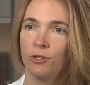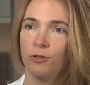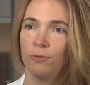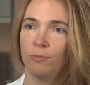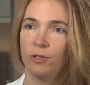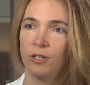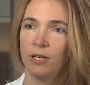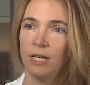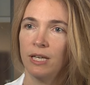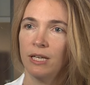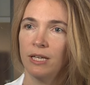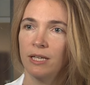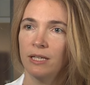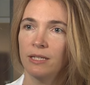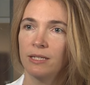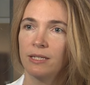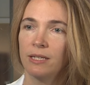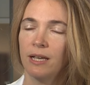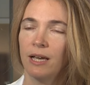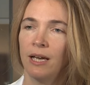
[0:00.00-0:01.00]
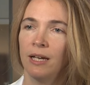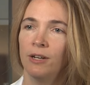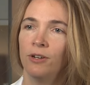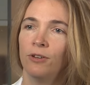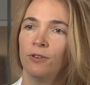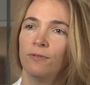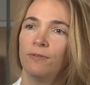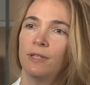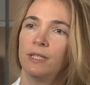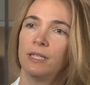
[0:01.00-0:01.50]
tumor is. I
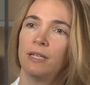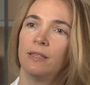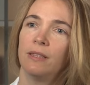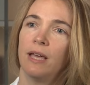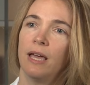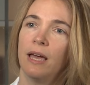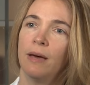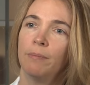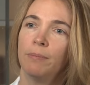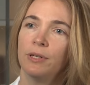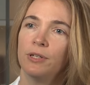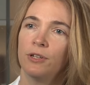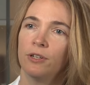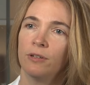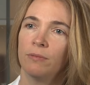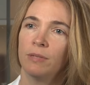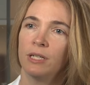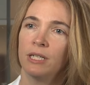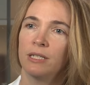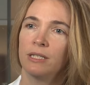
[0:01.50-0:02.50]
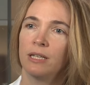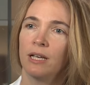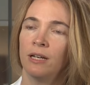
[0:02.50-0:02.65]
know if it's in the epidermis,